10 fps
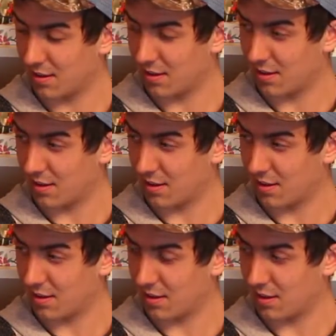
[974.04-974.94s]

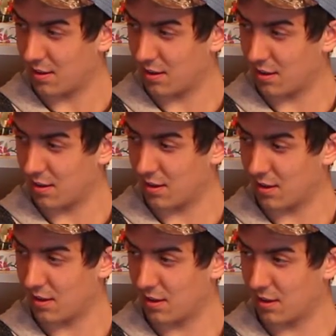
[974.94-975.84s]

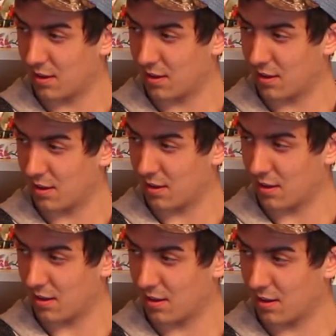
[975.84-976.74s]

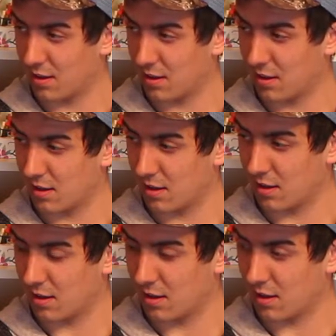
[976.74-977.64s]

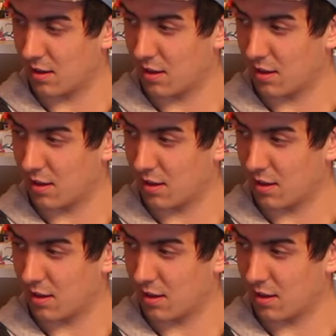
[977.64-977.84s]
[no speech]